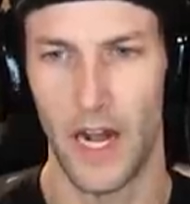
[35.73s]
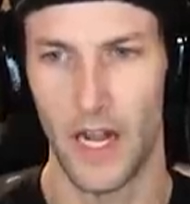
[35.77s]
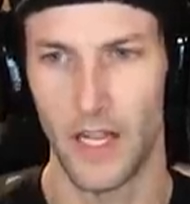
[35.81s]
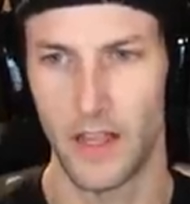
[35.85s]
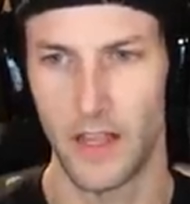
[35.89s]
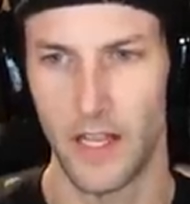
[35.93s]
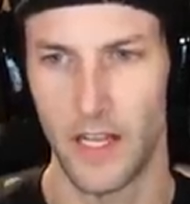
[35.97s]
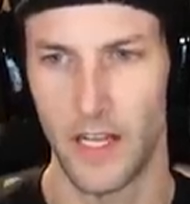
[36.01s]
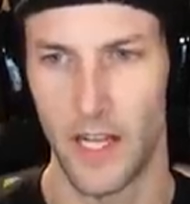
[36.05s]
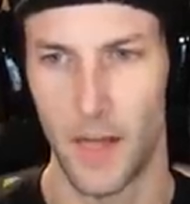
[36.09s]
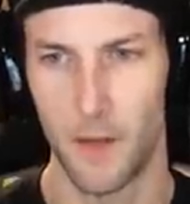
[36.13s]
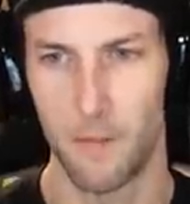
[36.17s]
And I
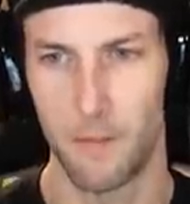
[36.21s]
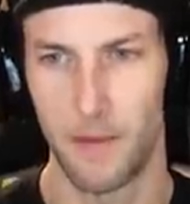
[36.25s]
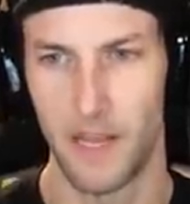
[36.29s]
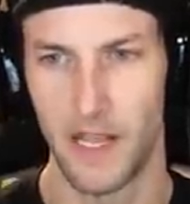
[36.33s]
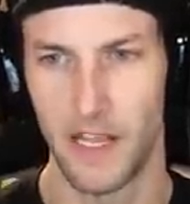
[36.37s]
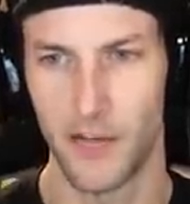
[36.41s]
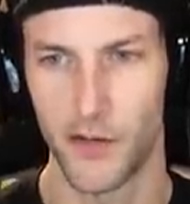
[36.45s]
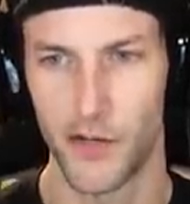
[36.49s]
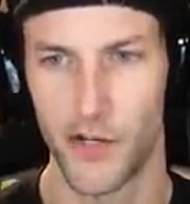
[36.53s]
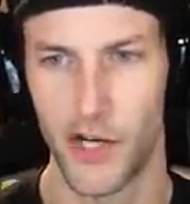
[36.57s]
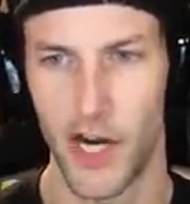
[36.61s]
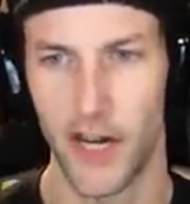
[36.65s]
think I'm
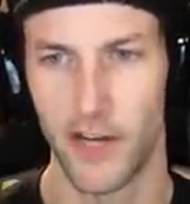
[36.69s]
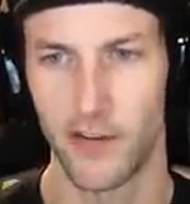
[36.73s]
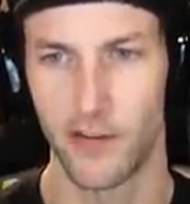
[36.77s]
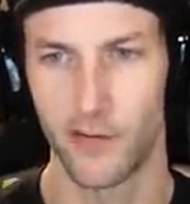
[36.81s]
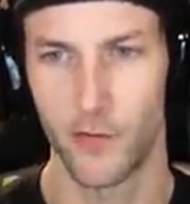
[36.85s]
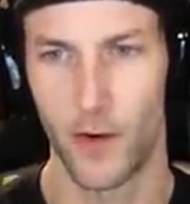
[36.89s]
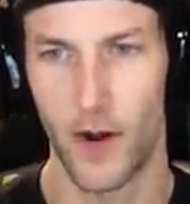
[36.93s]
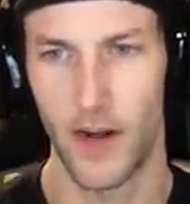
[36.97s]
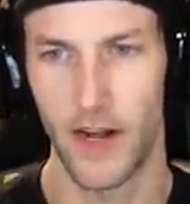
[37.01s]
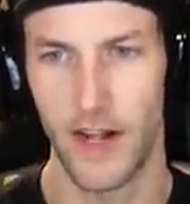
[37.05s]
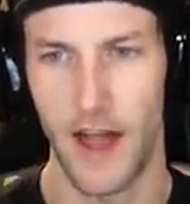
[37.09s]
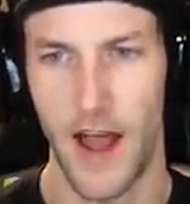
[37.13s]
being
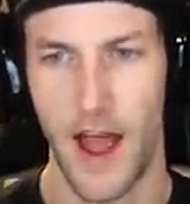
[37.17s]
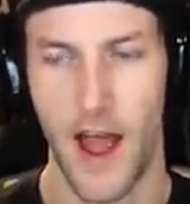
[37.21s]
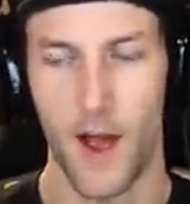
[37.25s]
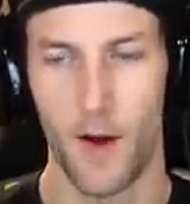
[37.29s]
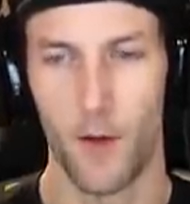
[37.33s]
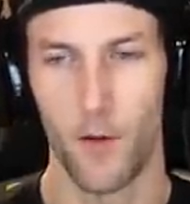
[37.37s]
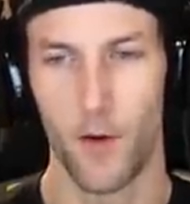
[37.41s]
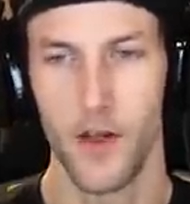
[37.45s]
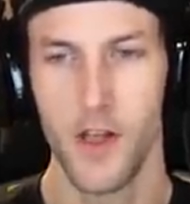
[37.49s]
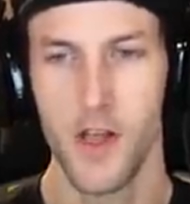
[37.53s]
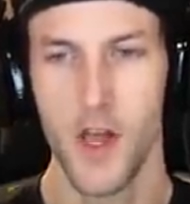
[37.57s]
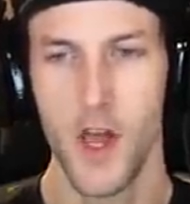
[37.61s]
chased right
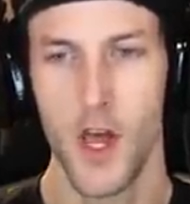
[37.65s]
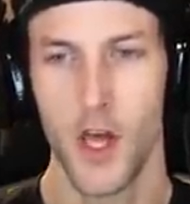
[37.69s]
now.